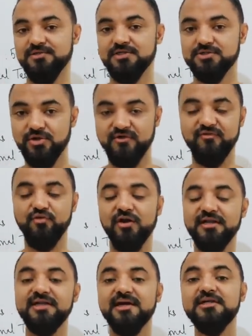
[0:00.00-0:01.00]
So if you're not
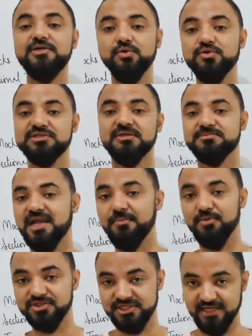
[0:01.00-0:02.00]
yet done, do subscribe
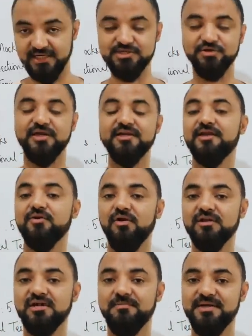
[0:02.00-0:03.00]
to our channel so you can get
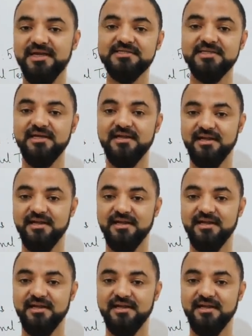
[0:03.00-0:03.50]
all the updates.